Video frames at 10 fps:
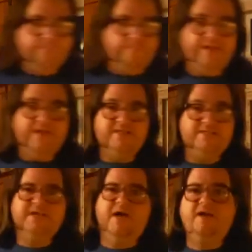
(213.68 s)
Because
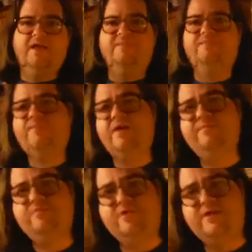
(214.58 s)
it's got a lot of
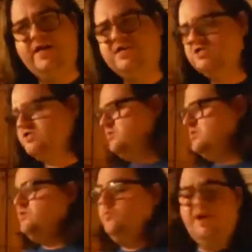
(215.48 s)
flavor and textures to
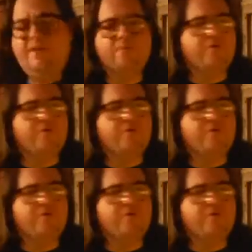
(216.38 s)
it. So what I'm